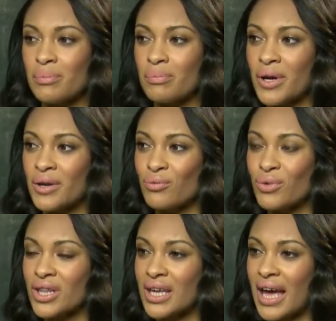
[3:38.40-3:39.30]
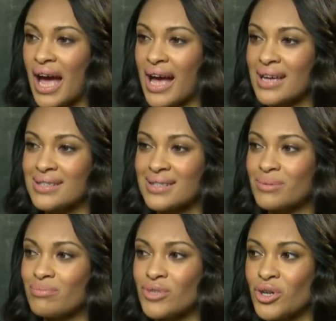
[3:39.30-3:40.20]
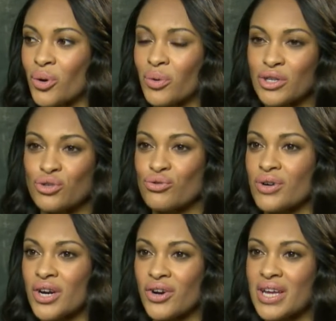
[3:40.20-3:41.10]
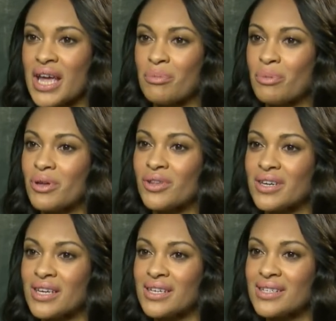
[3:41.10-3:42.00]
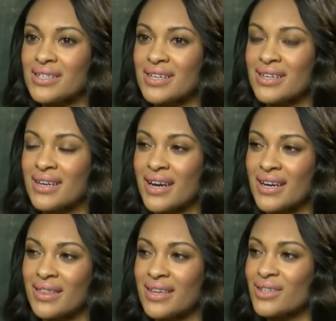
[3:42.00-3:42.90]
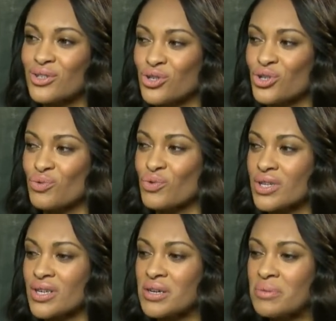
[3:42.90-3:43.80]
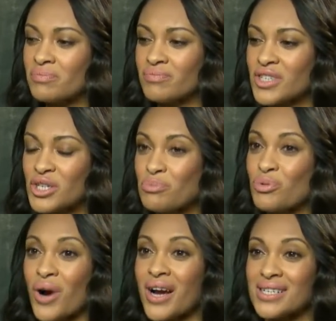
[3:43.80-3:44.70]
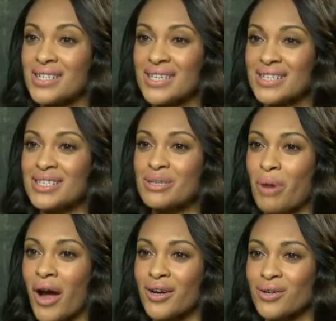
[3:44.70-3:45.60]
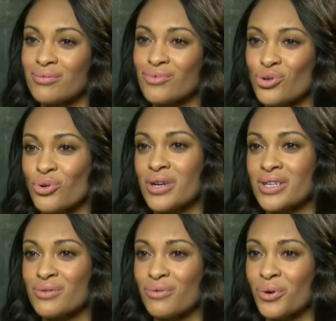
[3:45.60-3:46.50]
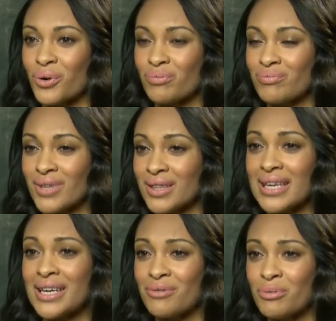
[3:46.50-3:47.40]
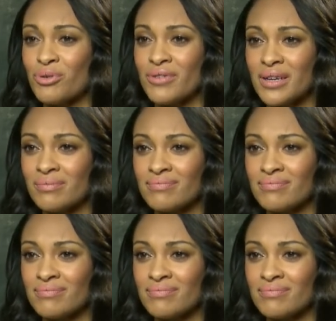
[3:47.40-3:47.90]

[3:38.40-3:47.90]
but really has you know extraordinary capabilities and and I think it's just a really surprising inspired choice for the lead of a movie.